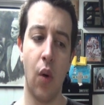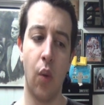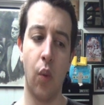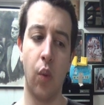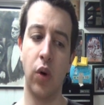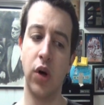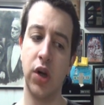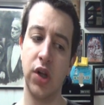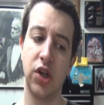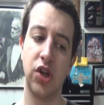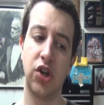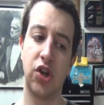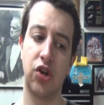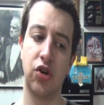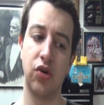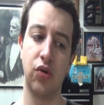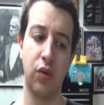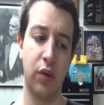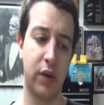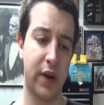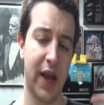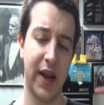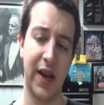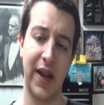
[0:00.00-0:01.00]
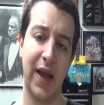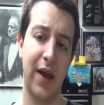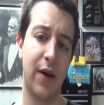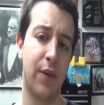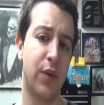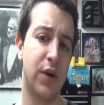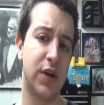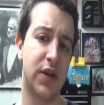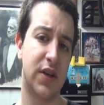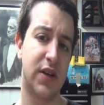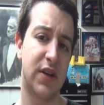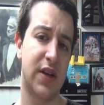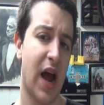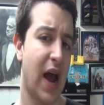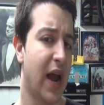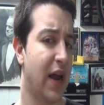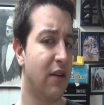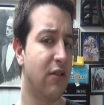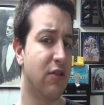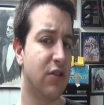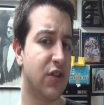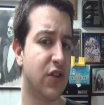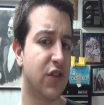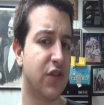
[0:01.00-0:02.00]
wouldn't you get hit with
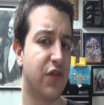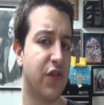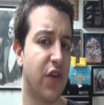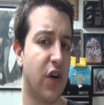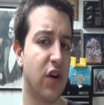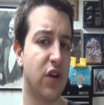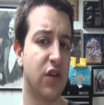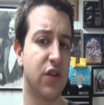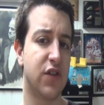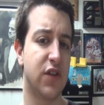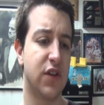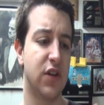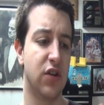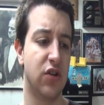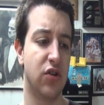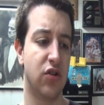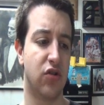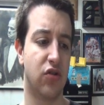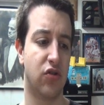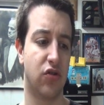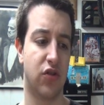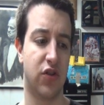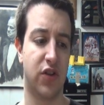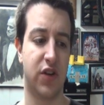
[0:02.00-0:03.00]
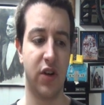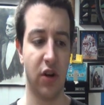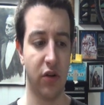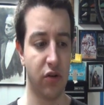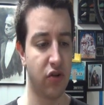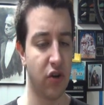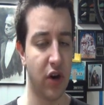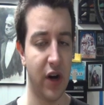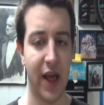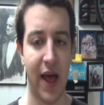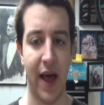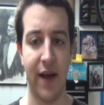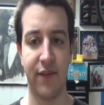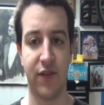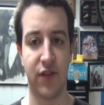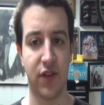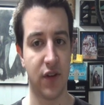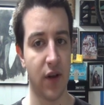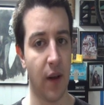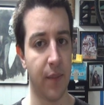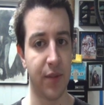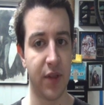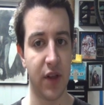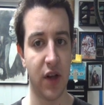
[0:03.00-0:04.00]
Tyrus first and still try to have
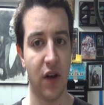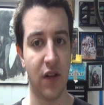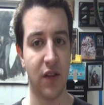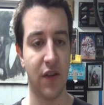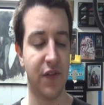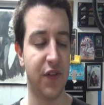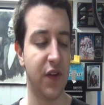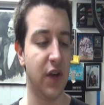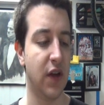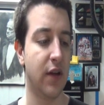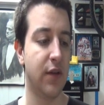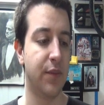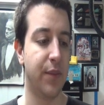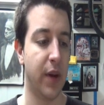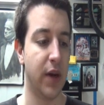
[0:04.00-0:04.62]
something on the field?